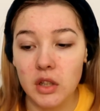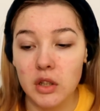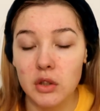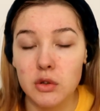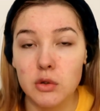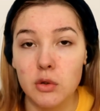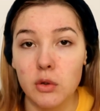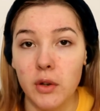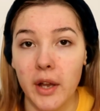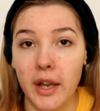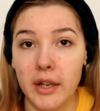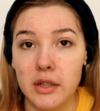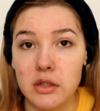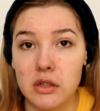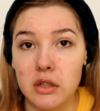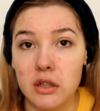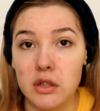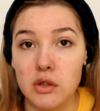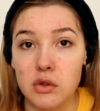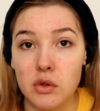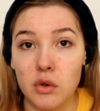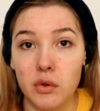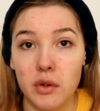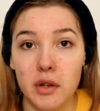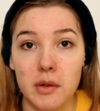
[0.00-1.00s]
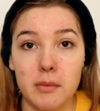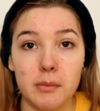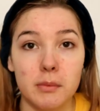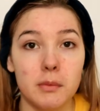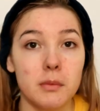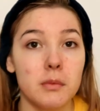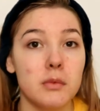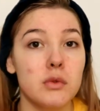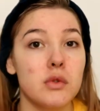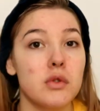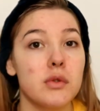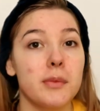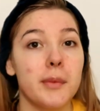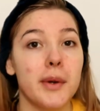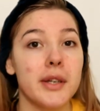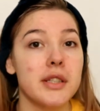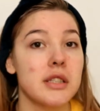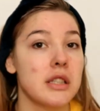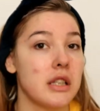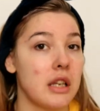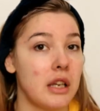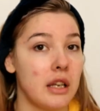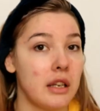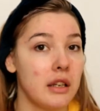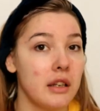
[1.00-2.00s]
to actually soak into my
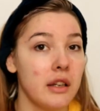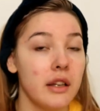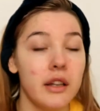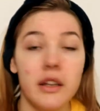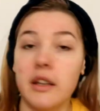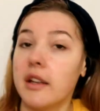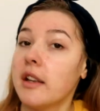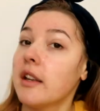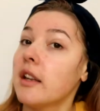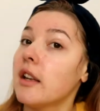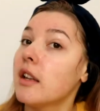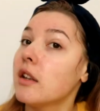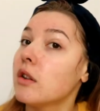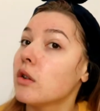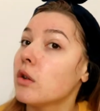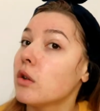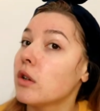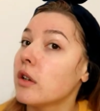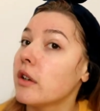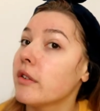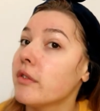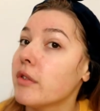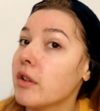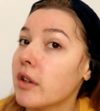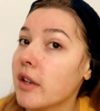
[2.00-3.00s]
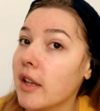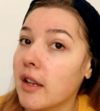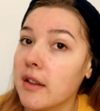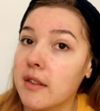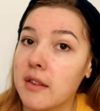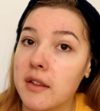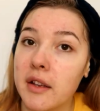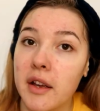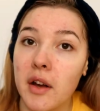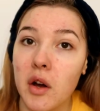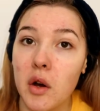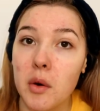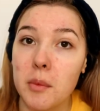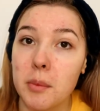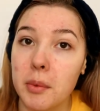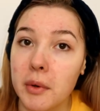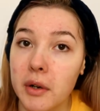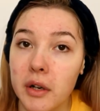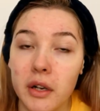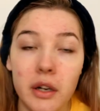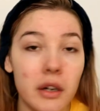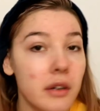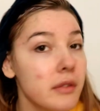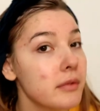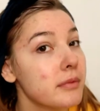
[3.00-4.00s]
skin. Don't know if you can tell,
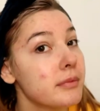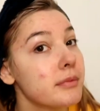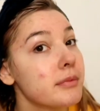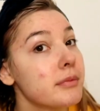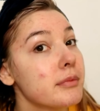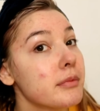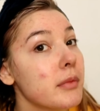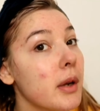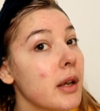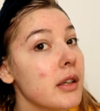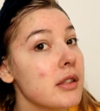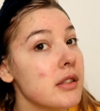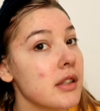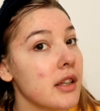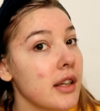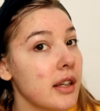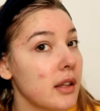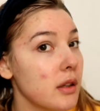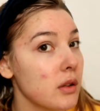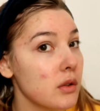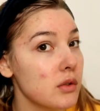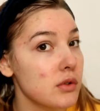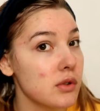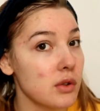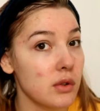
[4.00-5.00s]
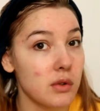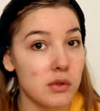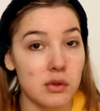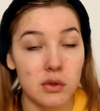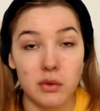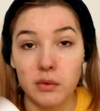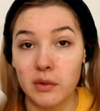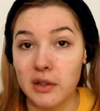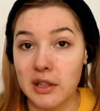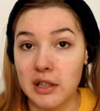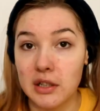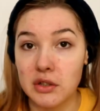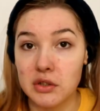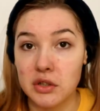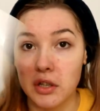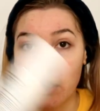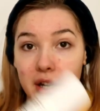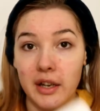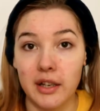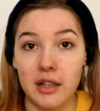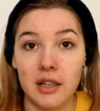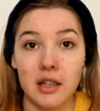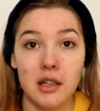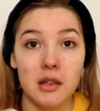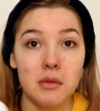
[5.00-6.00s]
but my skin looks also really
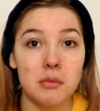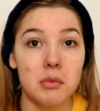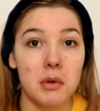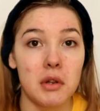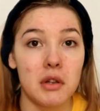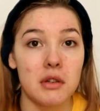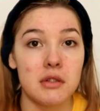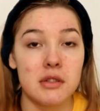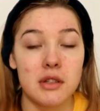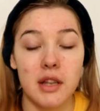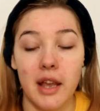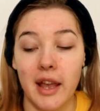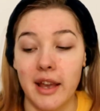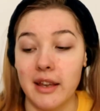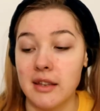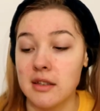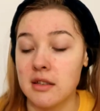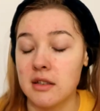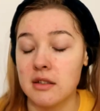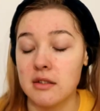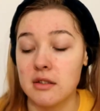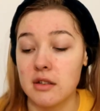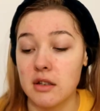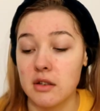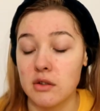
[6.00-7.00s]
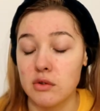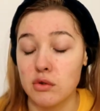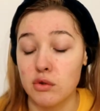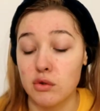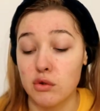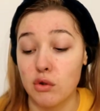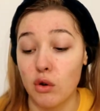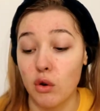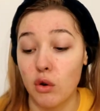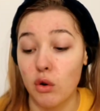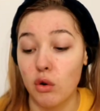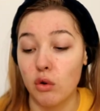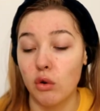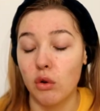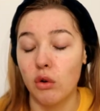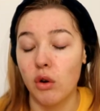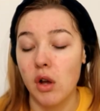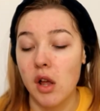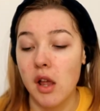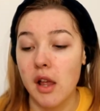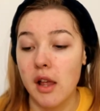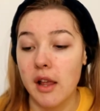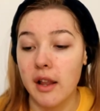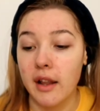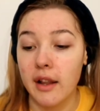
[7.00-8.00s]
shiny because the essence is so
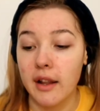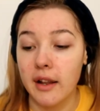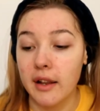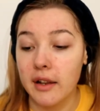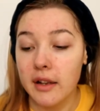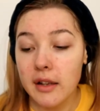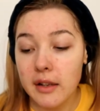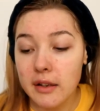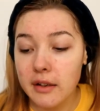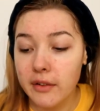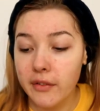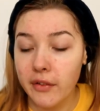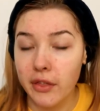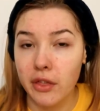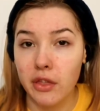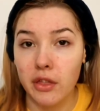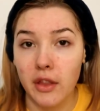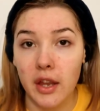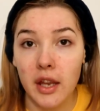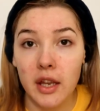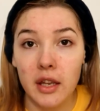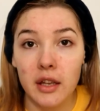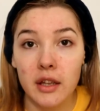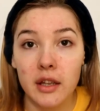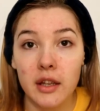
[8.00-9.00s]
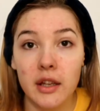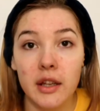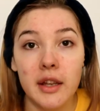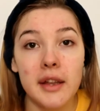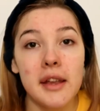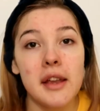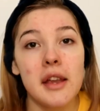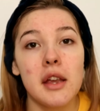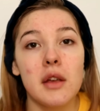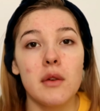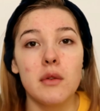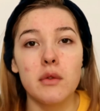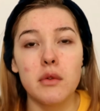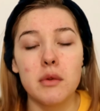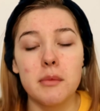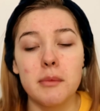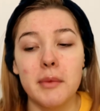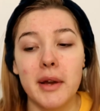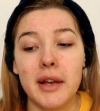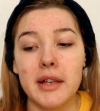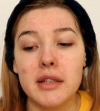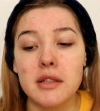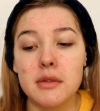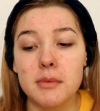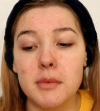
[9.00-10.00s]
thick. It
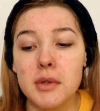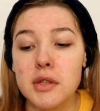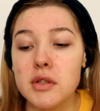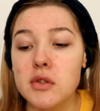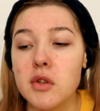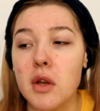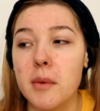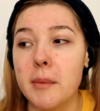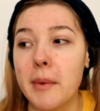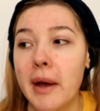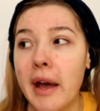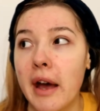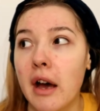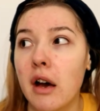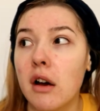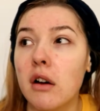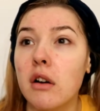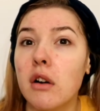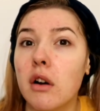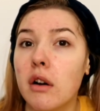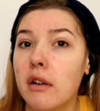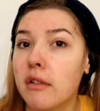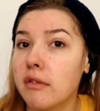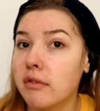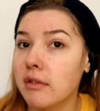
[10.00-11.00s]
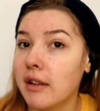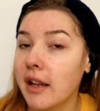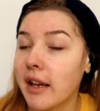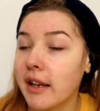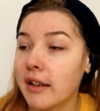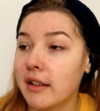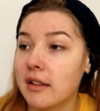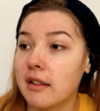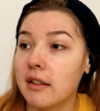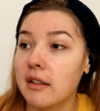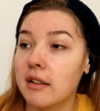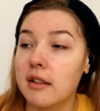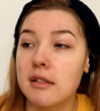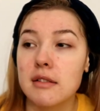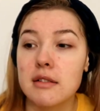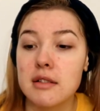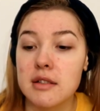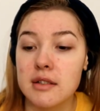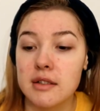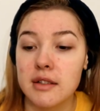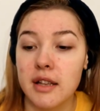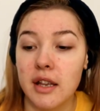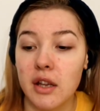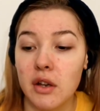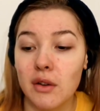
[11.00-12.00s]
reminds me somehow of like a
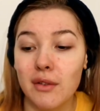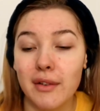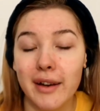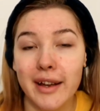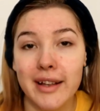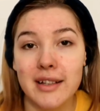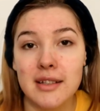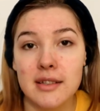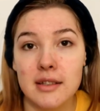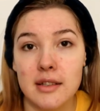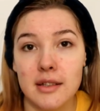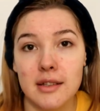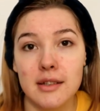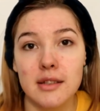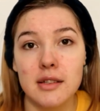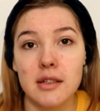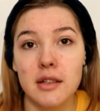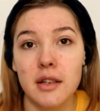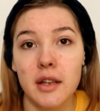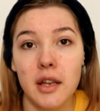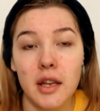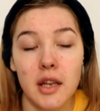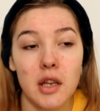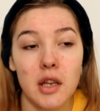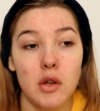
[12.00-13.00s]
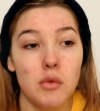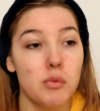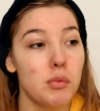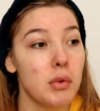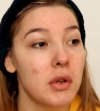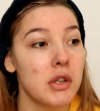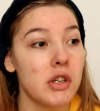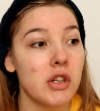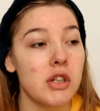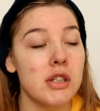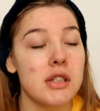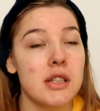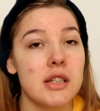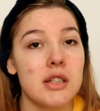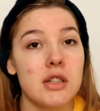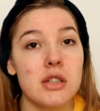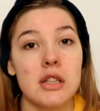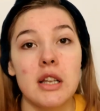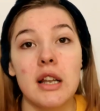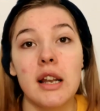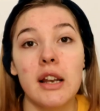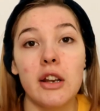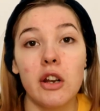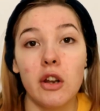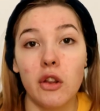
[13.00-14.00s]
snail essence because it's a
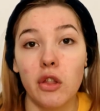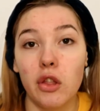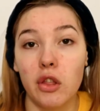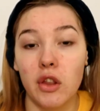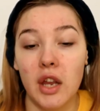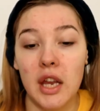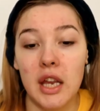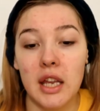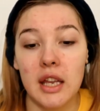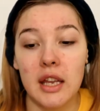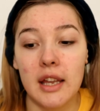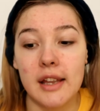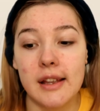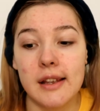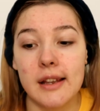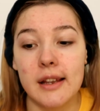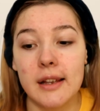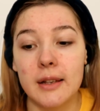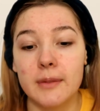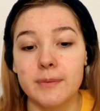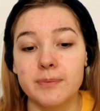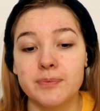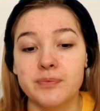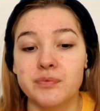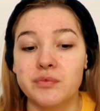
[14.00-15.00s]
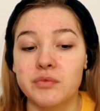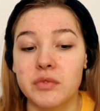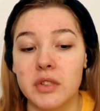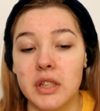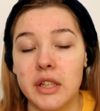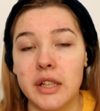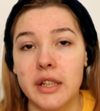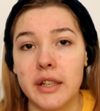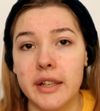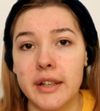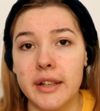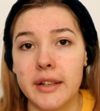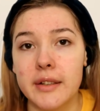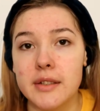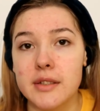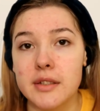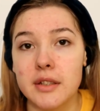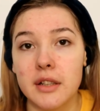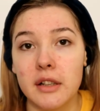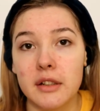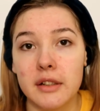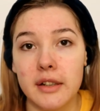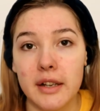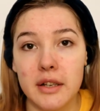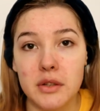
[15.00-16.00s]
little thick and it's
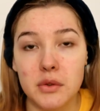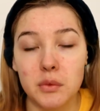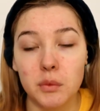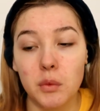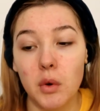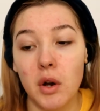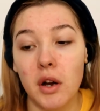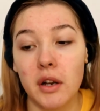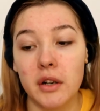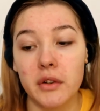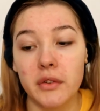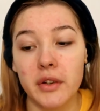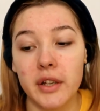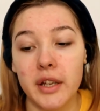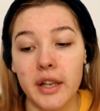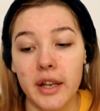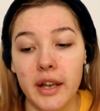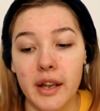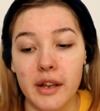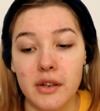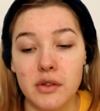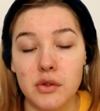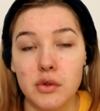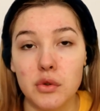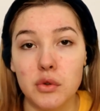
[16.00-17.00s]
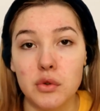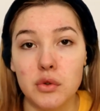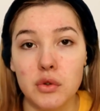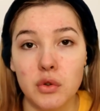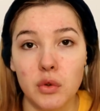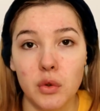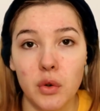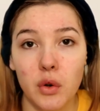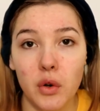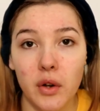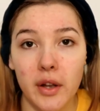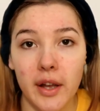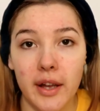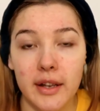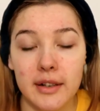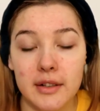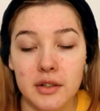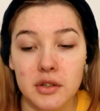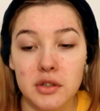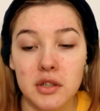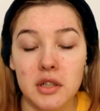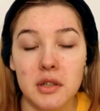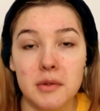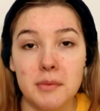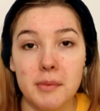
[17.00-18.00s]
not as watery as usual kind of
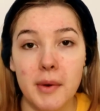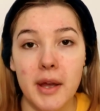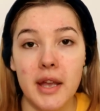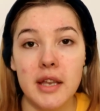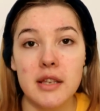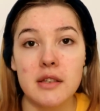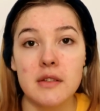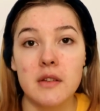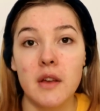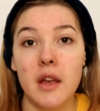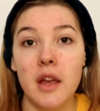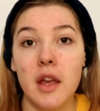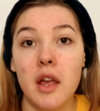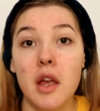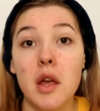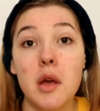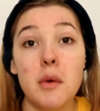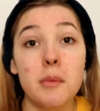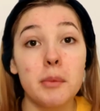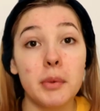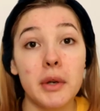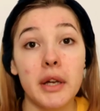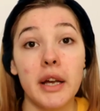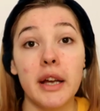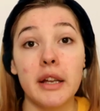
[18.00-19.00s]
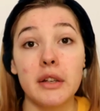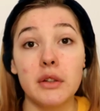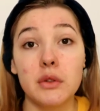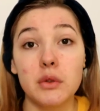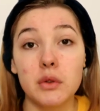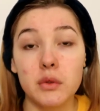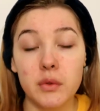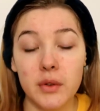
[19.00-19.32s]
sheet mask, but I do